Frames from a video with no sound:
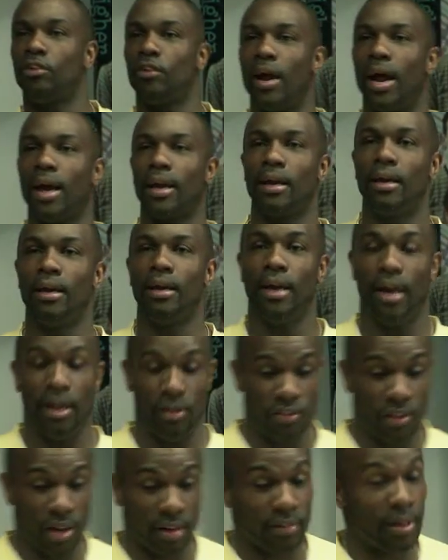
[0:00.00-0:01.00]
track
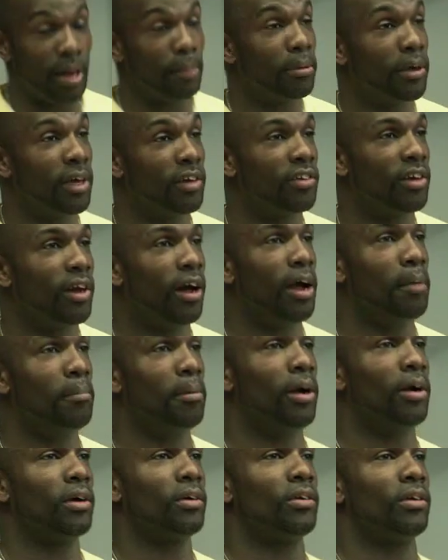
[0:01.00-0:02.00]
and sets up his starting
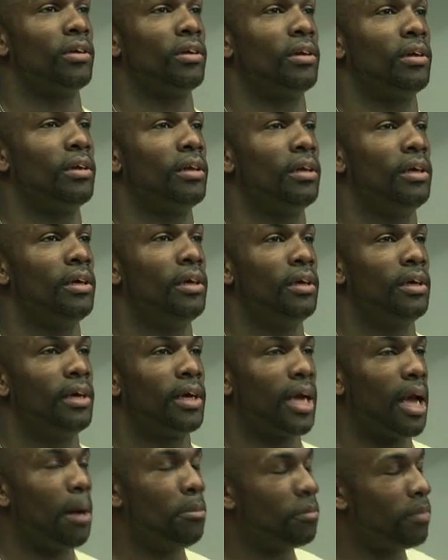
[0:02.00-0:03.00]
blocks.
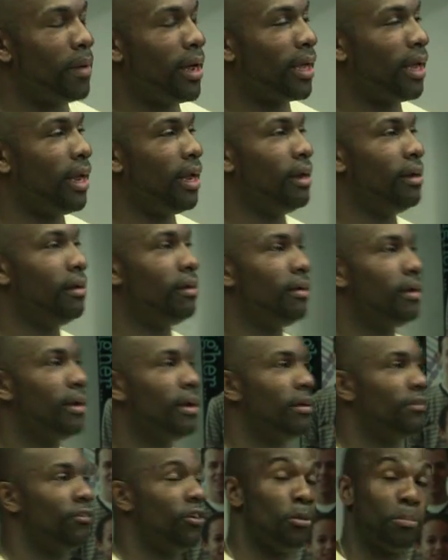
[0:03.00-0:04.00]
Comes back in,
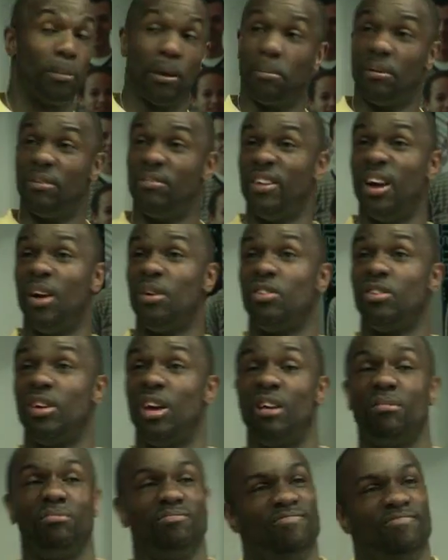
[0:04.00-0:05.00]
Few people have noticed
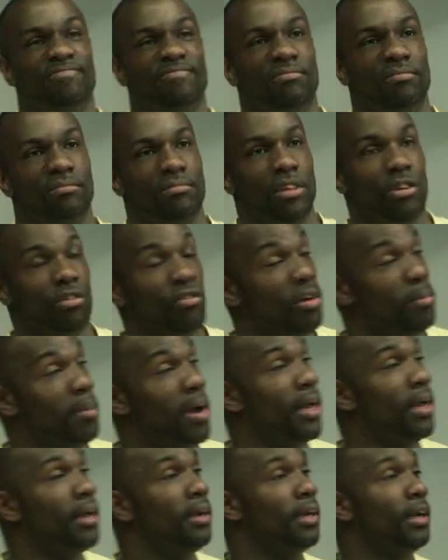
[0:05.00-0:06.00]
it. Doesn't really
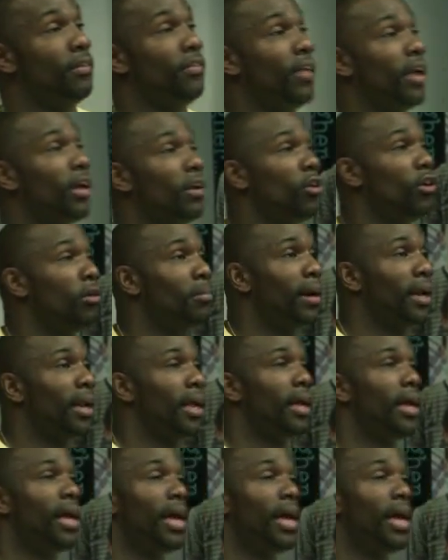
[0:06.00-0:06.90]
matter. Nothing they can do about it.